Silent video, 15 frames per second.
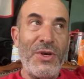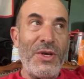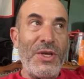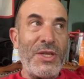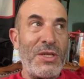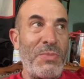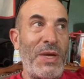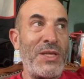
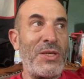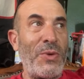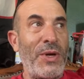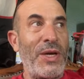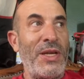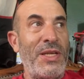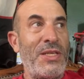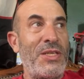See, basically what
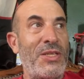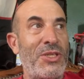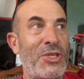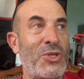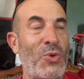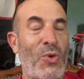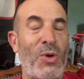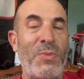it is the
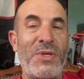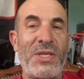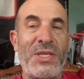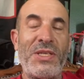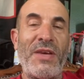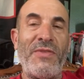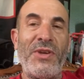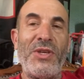Storm is a
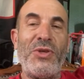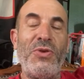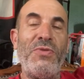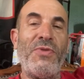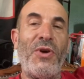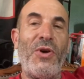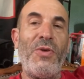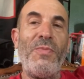72
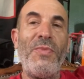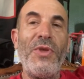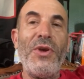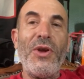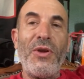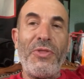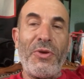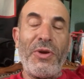volt,
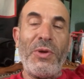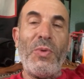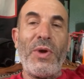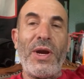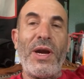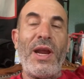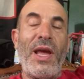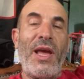
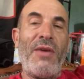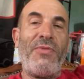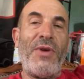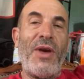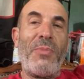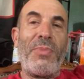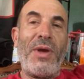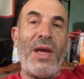
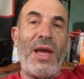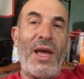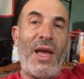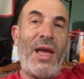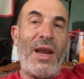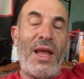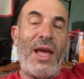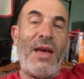
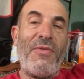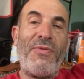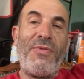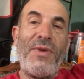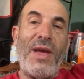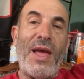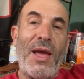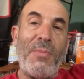31.5
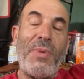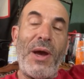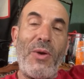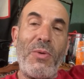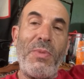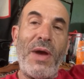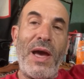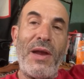amp hour
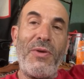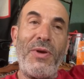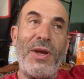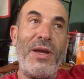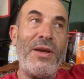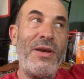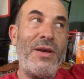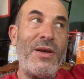
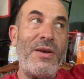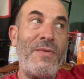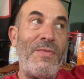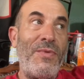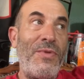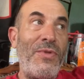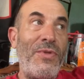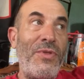battery.
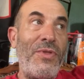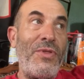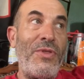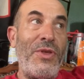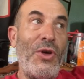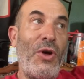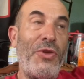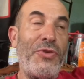
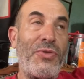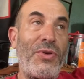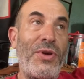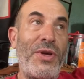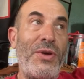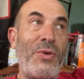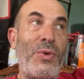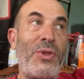The
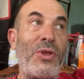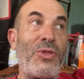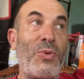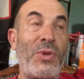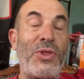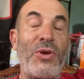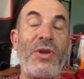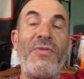Ultra with
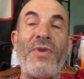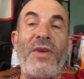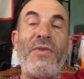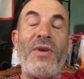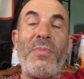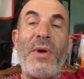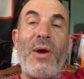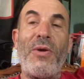35
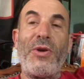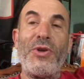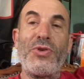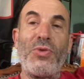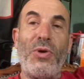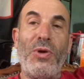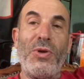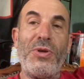amp hour
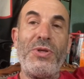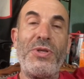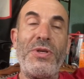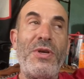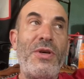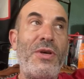controllers.